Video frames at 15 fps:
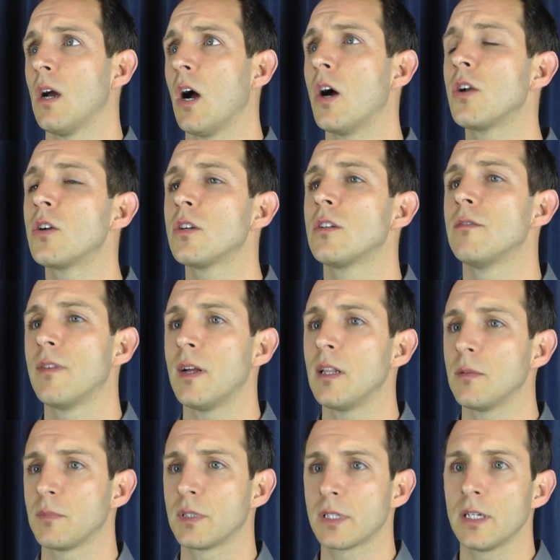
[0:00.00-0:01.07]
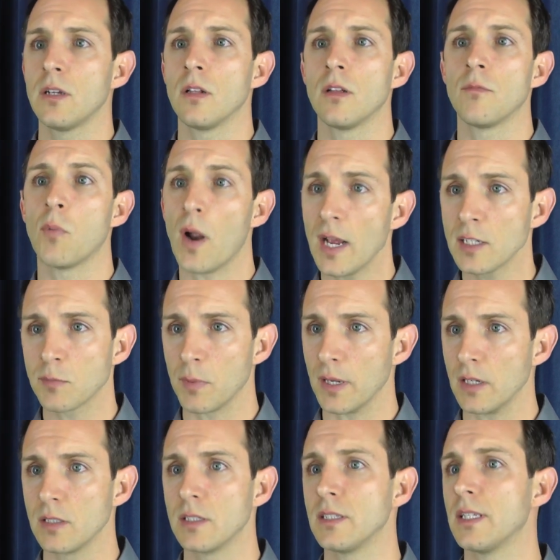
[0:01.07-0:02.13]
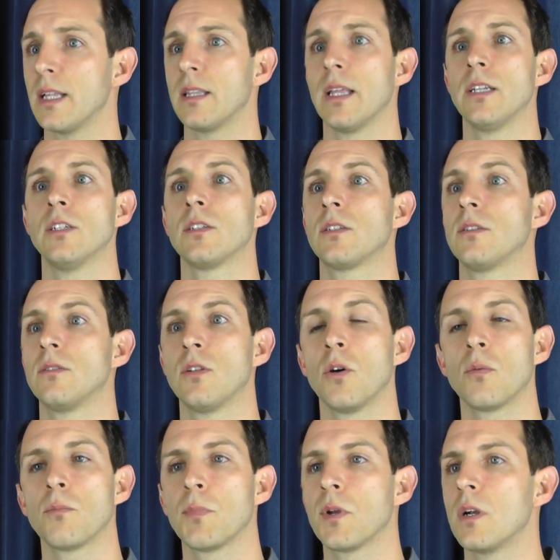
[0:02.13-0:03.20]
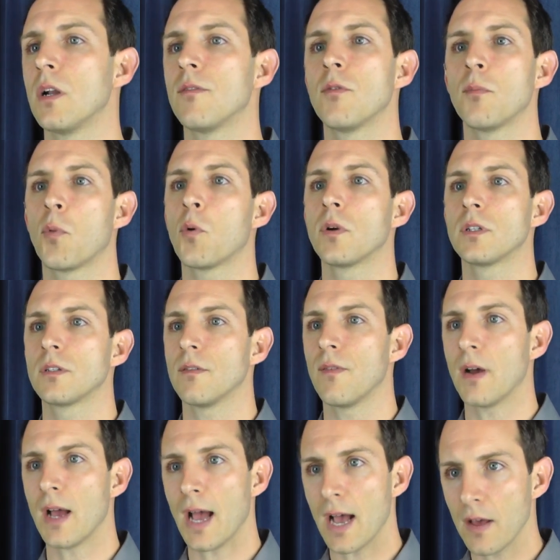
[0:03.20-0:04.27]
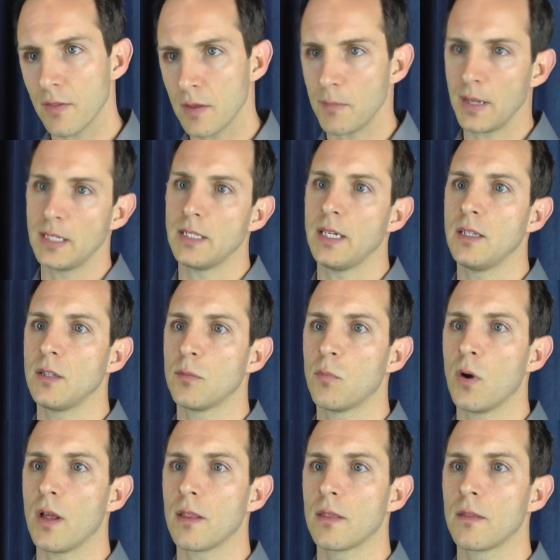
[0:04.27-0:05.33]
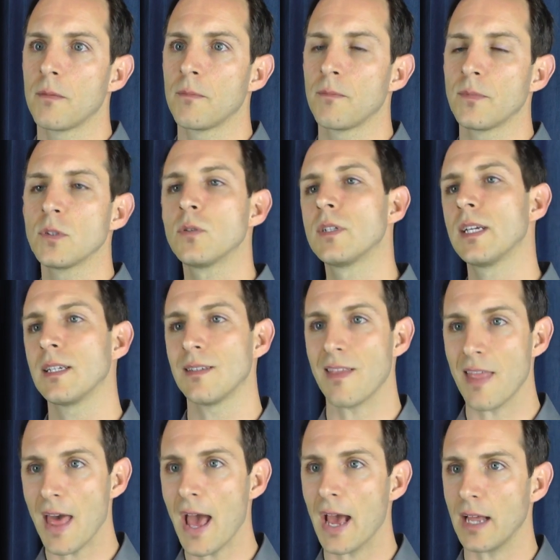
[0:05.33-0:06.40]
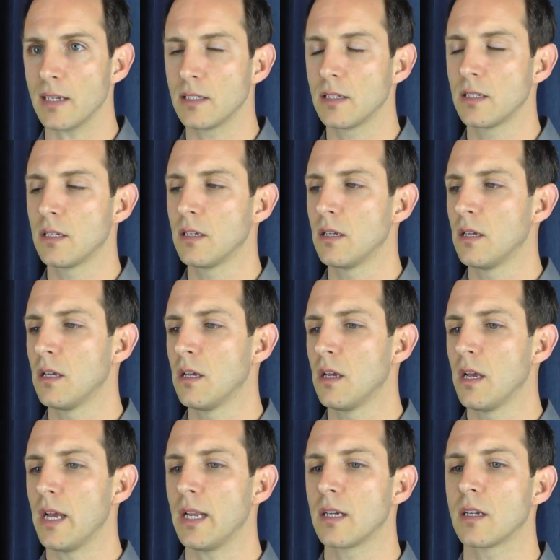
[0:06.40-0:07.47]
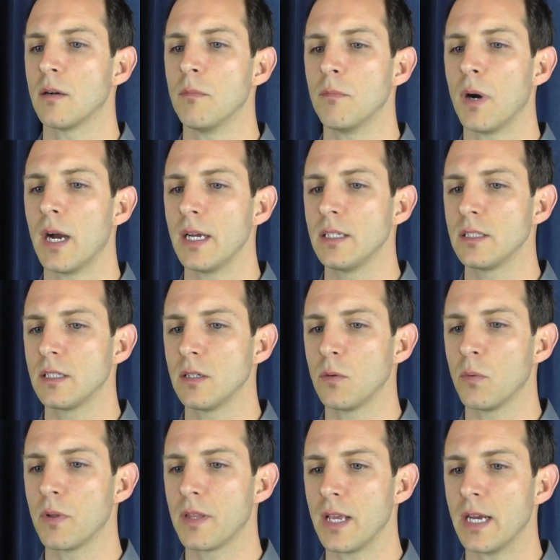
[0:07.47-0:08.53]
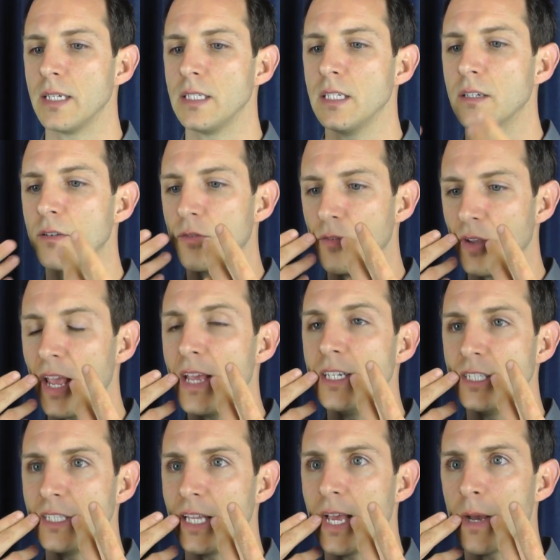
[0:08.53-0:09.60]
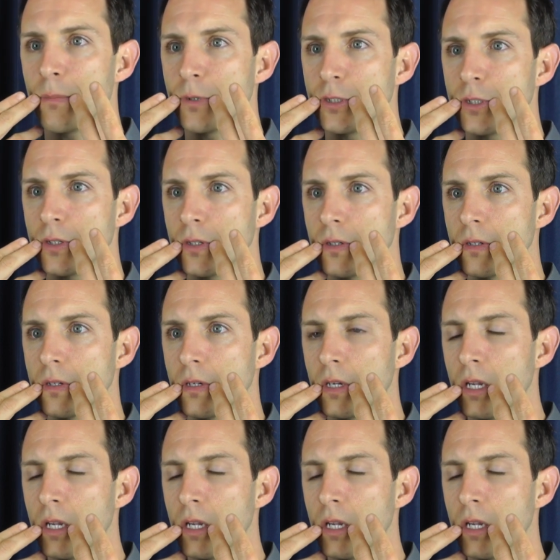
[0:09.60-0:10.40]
underdeveloped skill of brass players, is that they just don't put enough importance of how they maintain their breath. So it takes that and combines it with the idea of engaging the aperture.